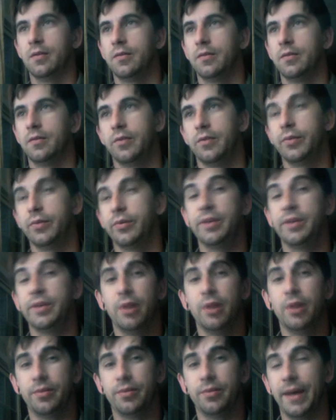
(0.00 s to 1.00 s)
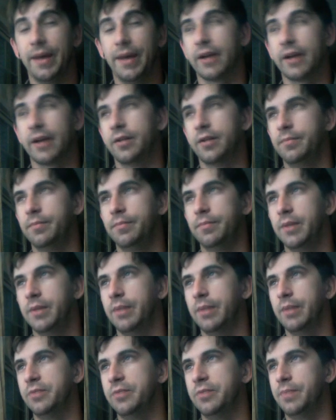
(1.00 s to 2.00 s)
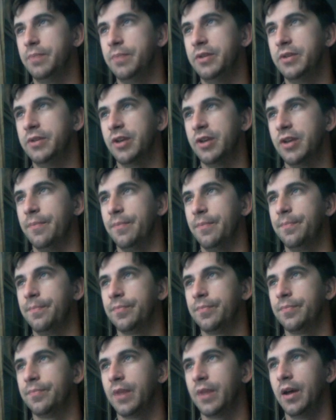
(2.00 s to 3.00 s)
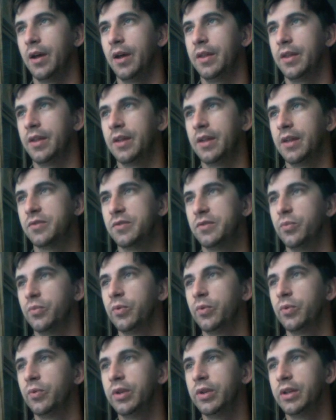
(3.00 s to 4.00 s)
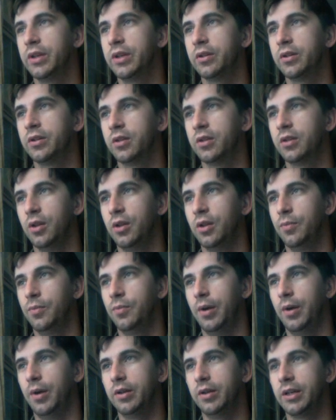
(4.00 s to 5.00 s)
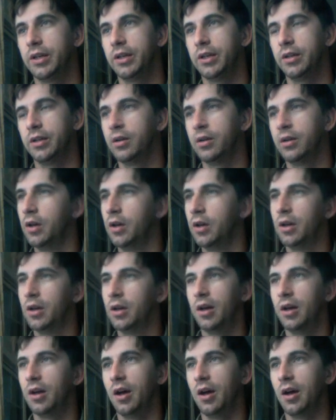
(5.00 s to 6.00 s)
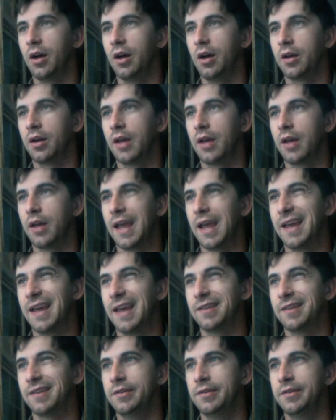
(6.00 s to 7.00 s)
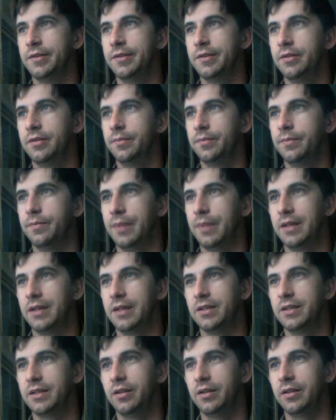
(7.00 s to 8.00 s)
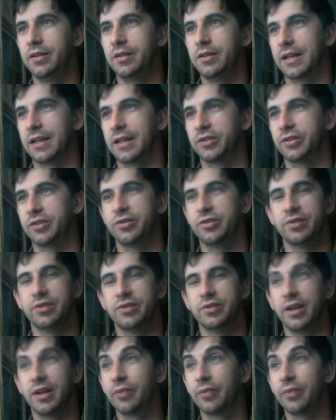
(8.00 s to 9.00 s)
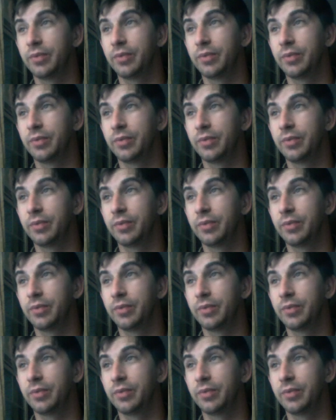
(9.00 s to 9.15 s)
3D model pack made by BitGem. They have some really good low poly hand painted textures that I really